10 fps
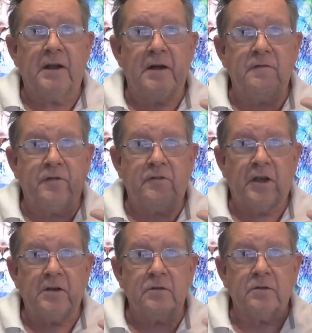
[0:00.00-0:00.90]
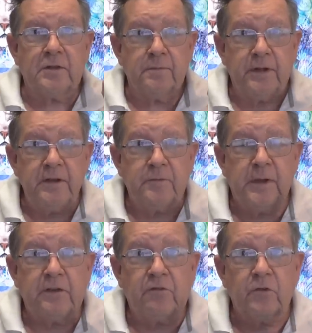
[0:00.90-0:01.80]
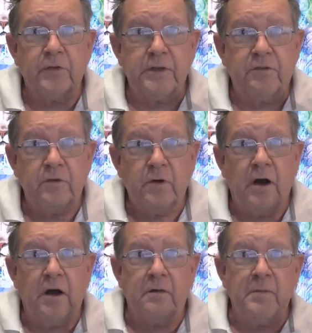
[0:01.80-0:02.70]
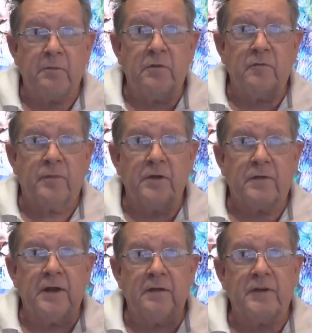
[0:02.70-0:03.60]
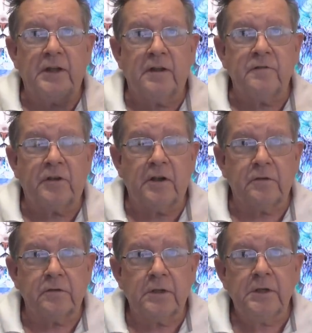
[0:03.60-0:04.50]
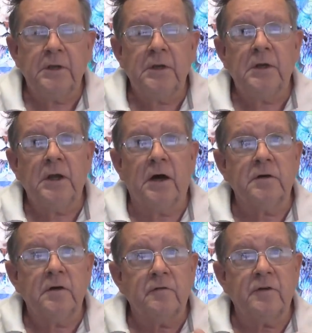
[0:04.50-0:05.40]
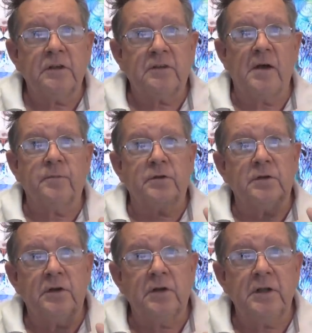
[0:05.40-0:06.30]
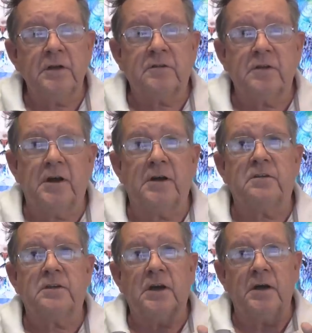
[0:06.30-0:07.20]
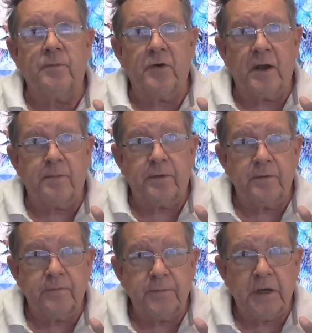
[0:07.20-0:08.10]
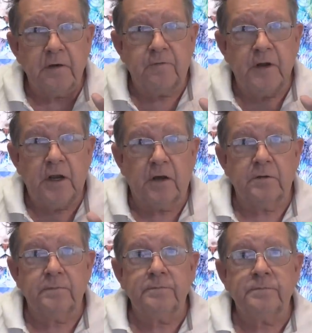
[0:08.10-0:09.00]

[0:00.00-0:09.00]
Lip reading: Life channels. So please make sure that you are a member of both Loving Life channels. Now, for example, earlier tonight, I put up a video